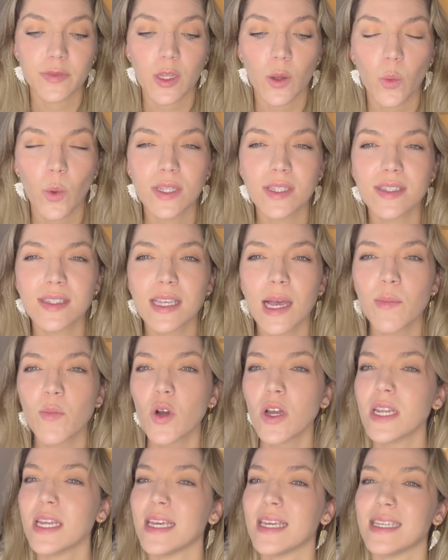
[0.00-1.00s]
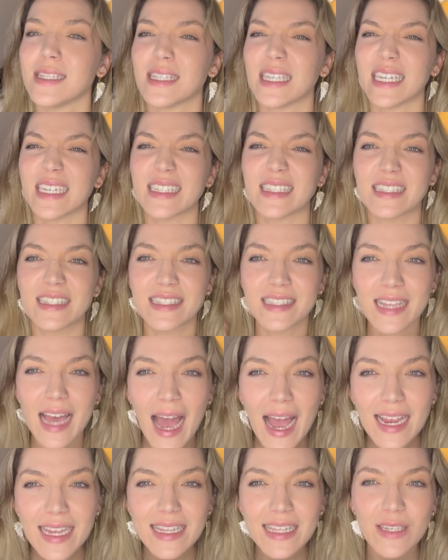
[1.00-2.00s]
When someone is
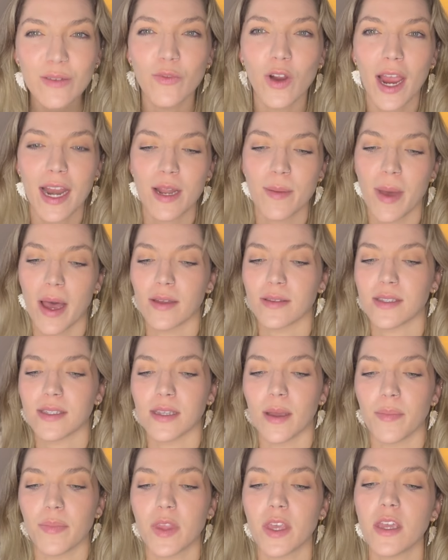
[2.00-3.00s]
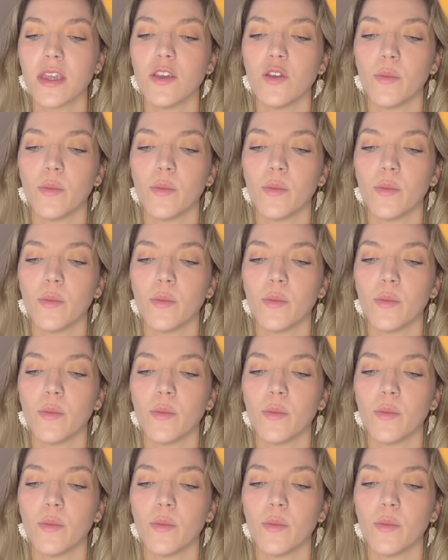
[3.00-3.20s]
exactly right about something,